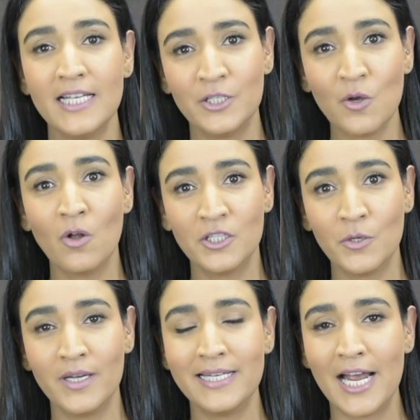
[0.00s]
It's
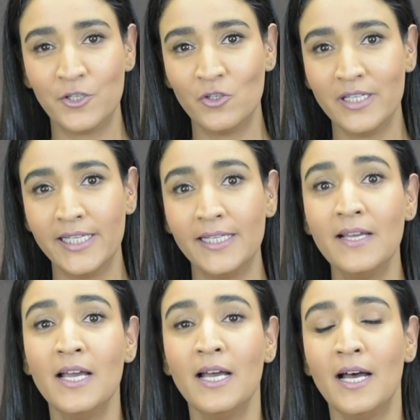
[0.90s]
also a naturally
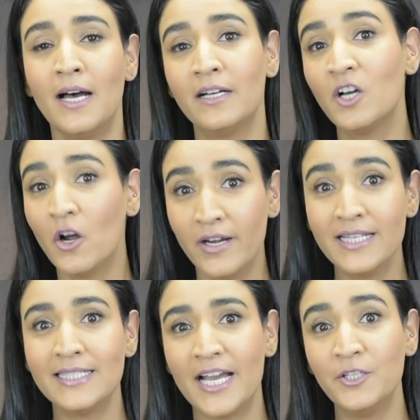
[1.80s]

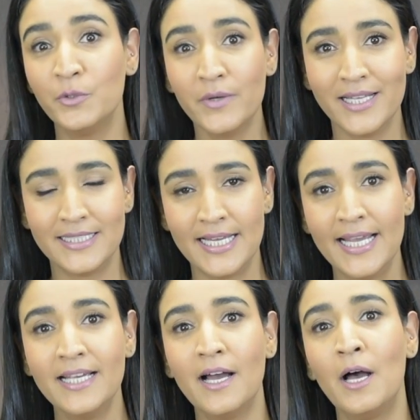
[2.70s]
occurring
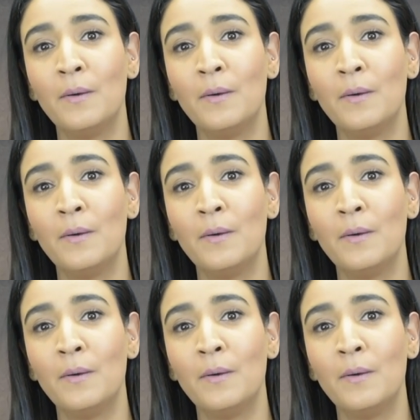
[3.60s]
diuretic,